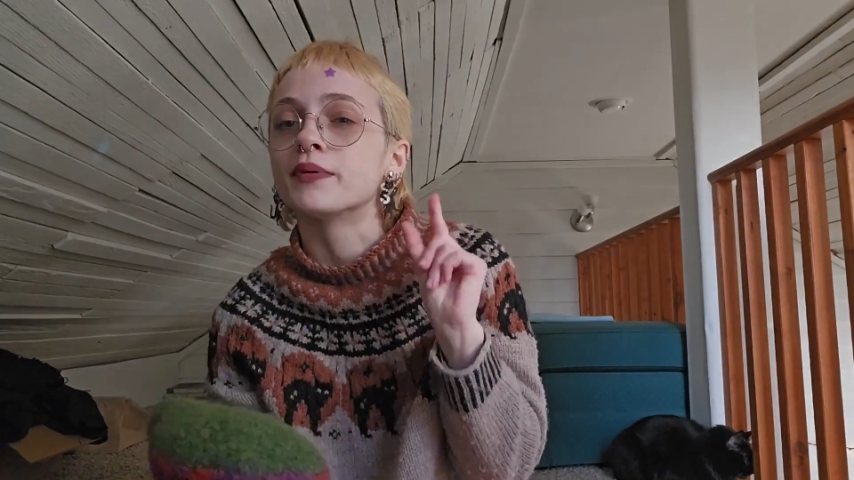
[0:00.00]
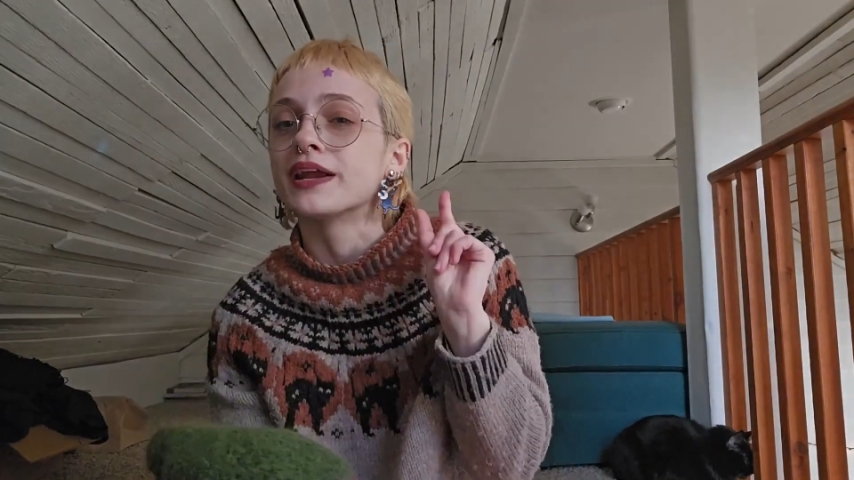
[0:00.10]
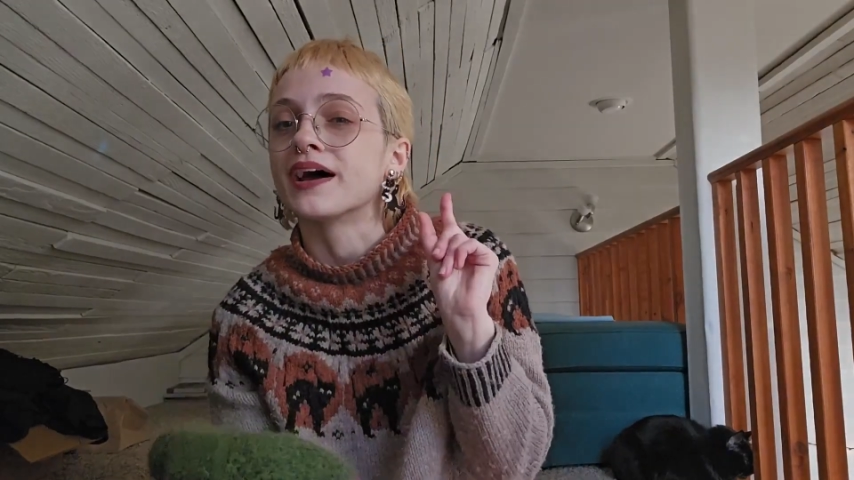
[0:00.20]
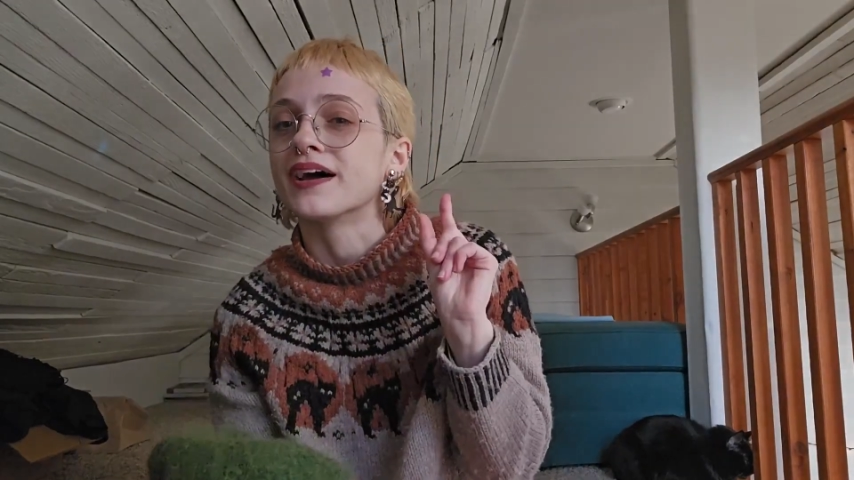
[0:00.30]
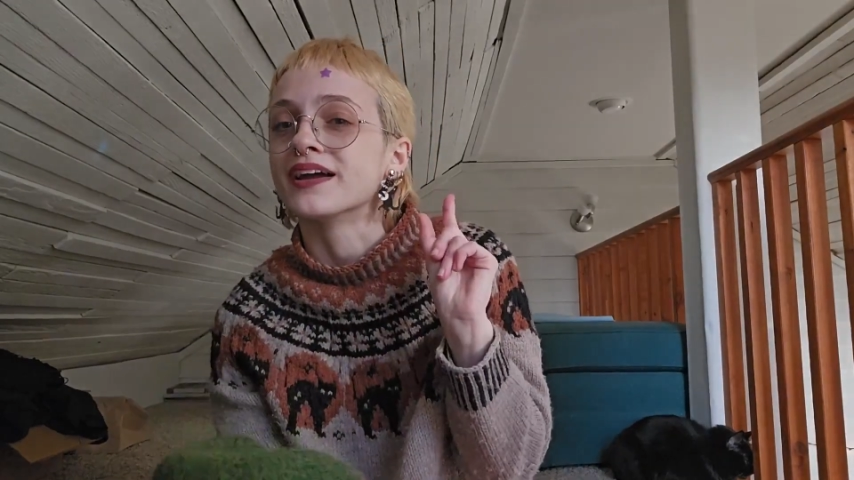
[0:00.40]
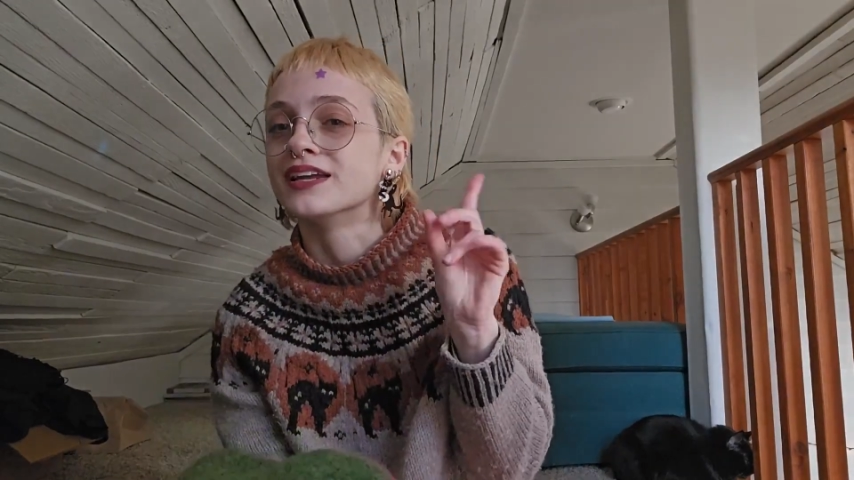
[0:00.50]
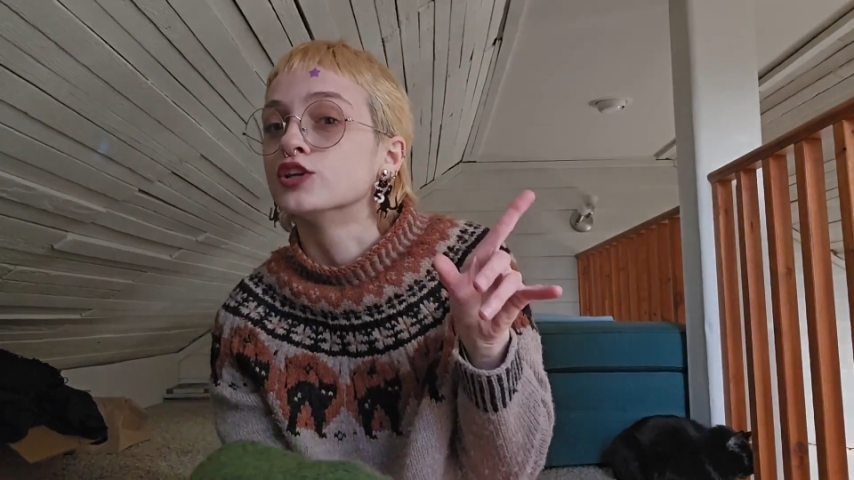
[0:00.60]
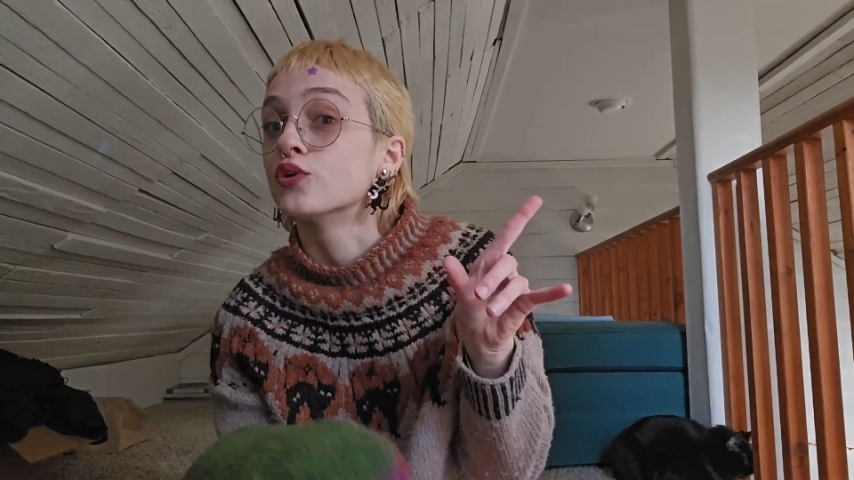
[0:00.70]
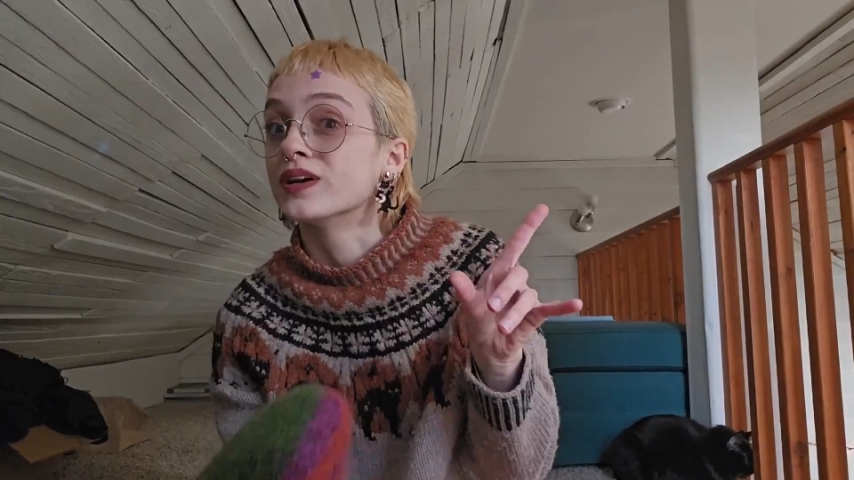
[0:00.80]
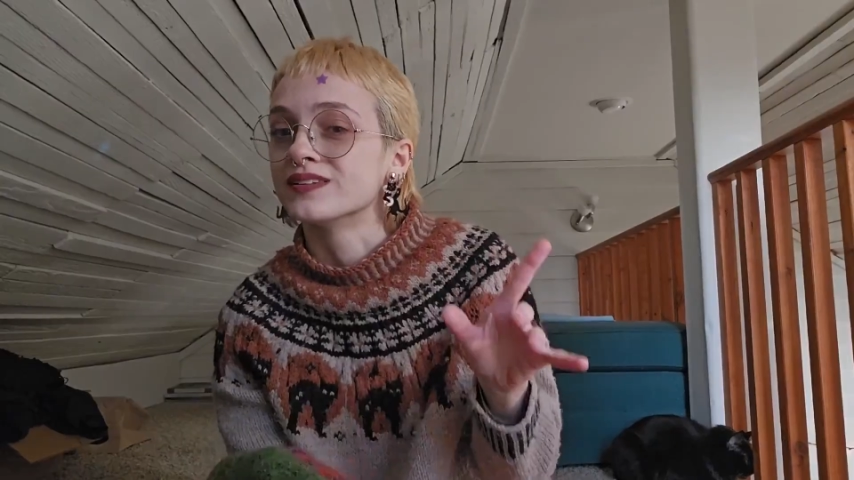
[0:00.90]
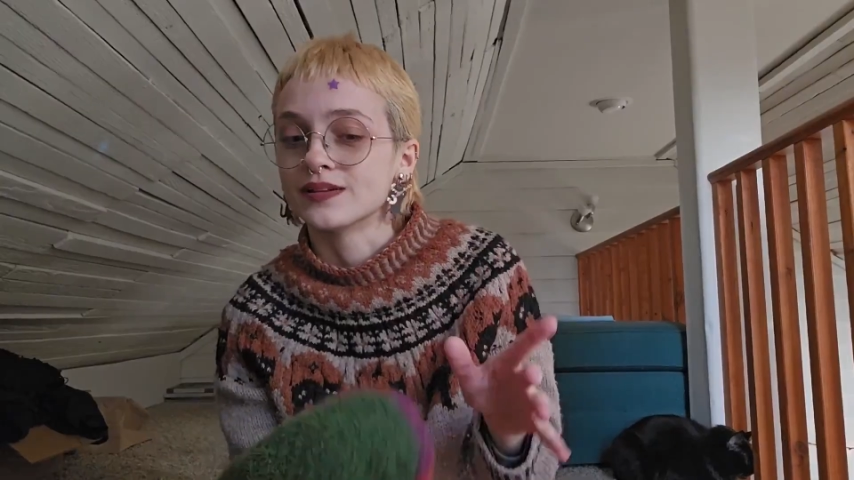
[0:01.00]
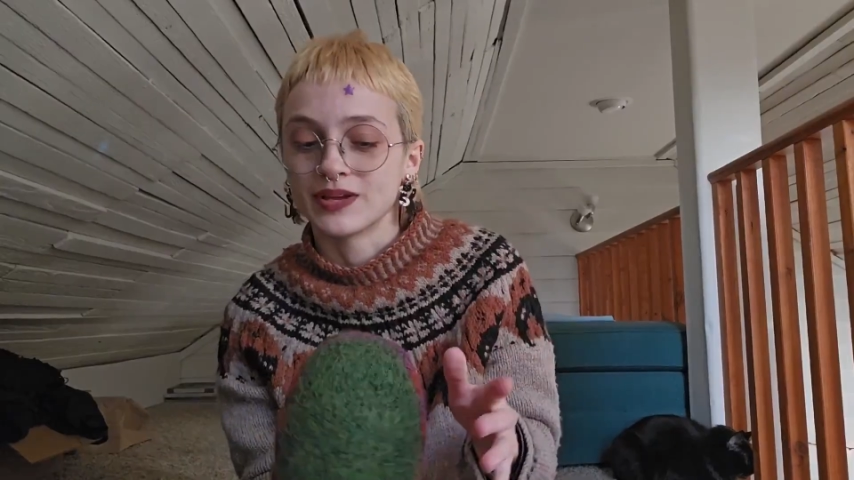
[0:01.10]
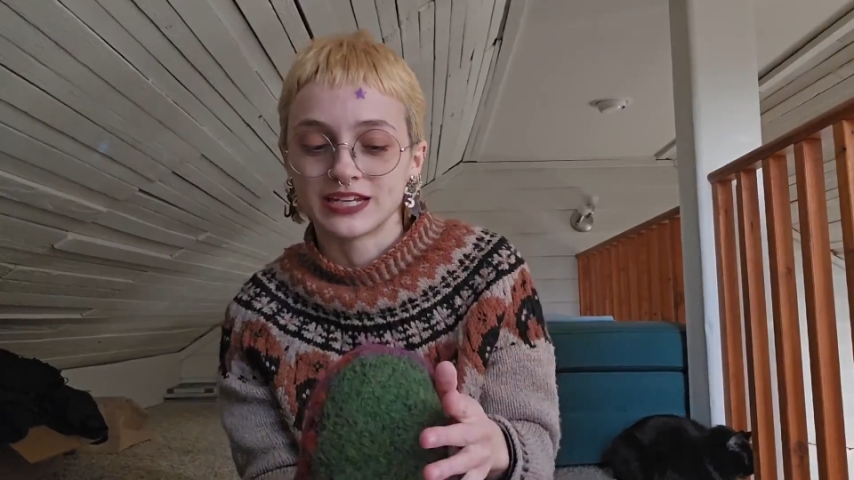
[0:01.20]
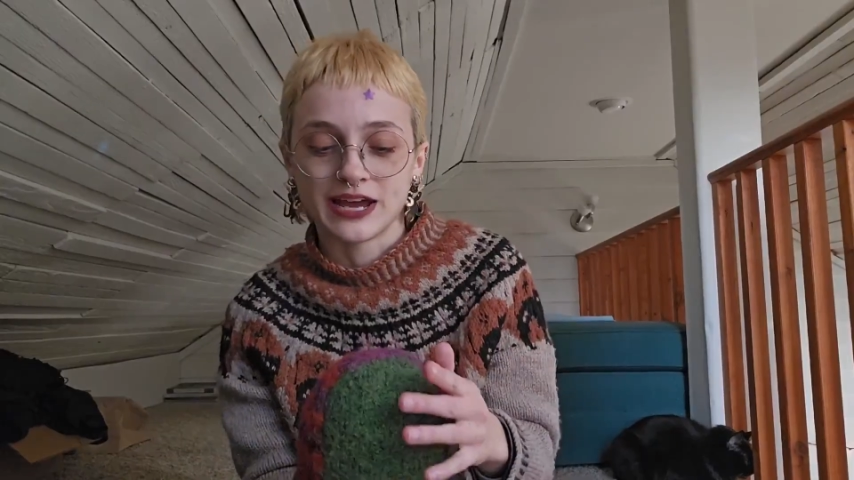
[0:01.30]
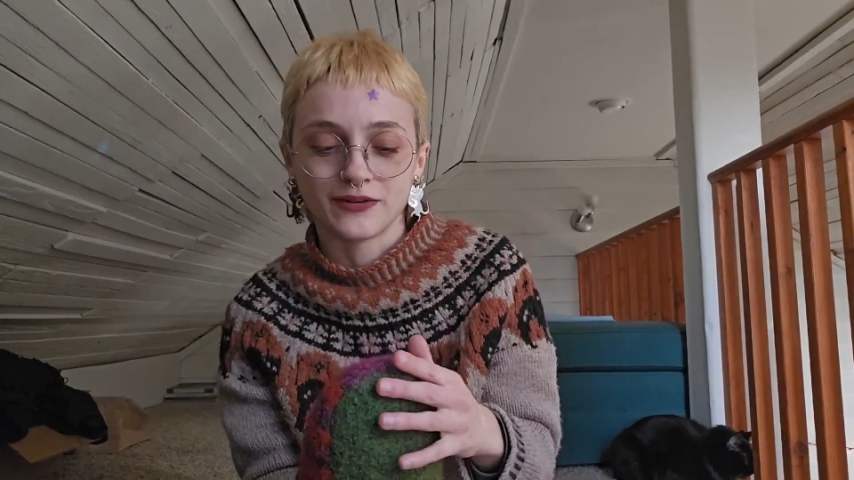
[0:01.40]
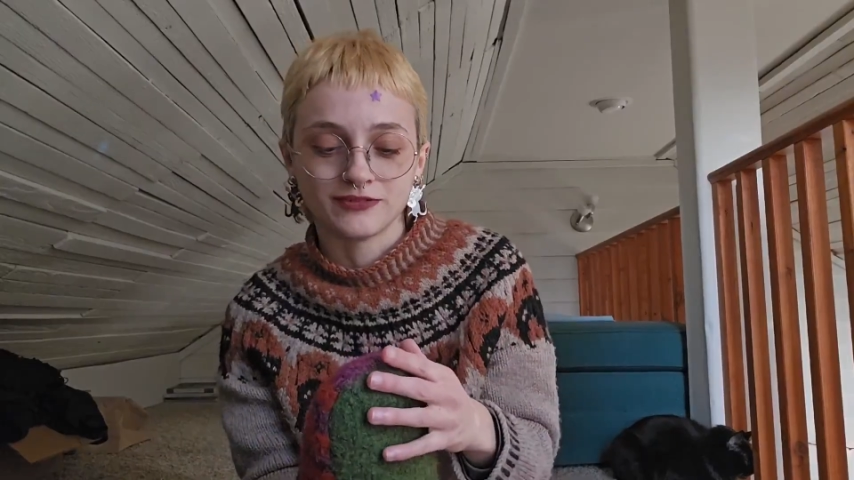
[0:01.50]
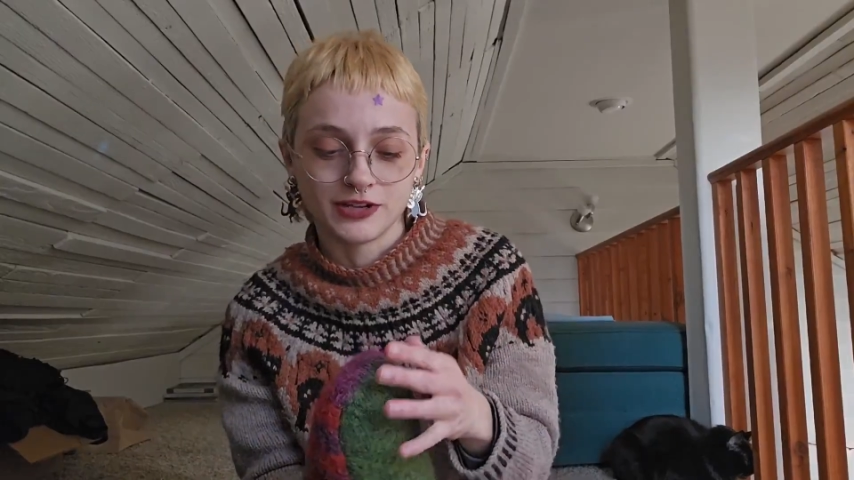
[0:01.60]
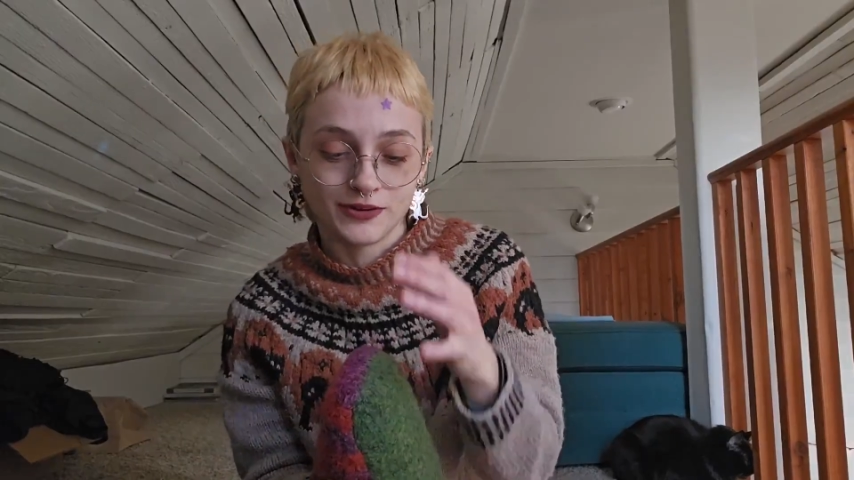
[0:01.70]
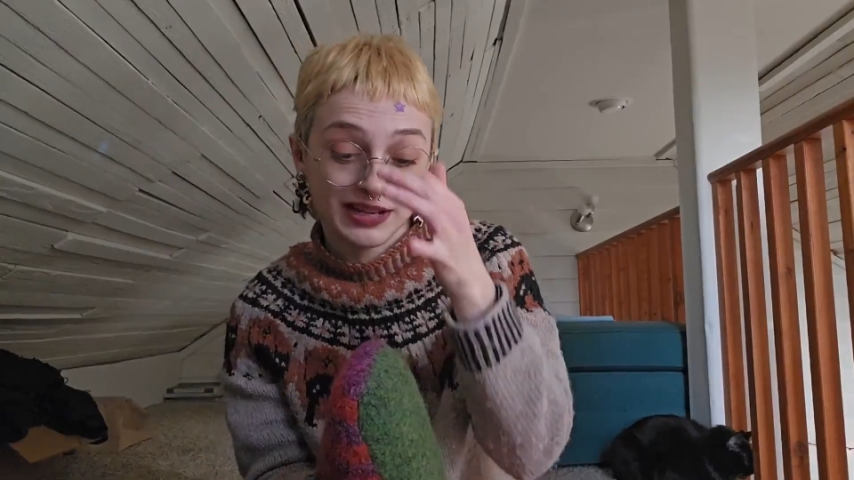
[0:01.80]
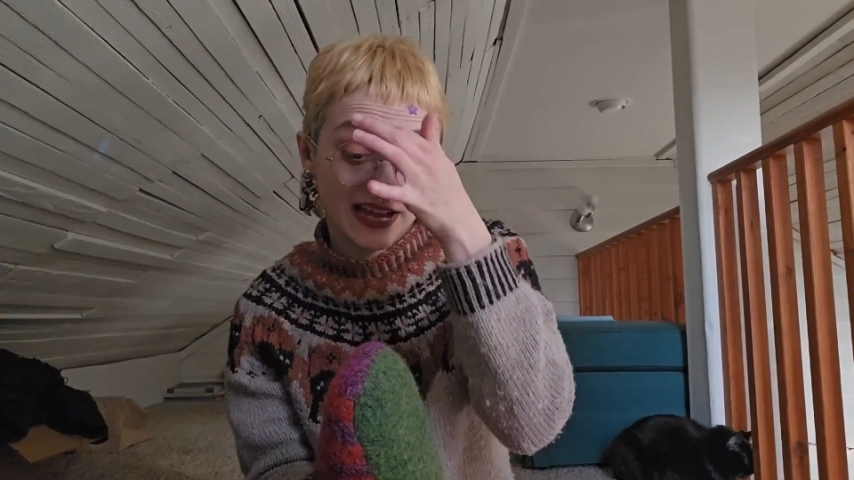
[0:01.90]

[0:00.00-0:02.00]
but I enjoy seaming now, knowing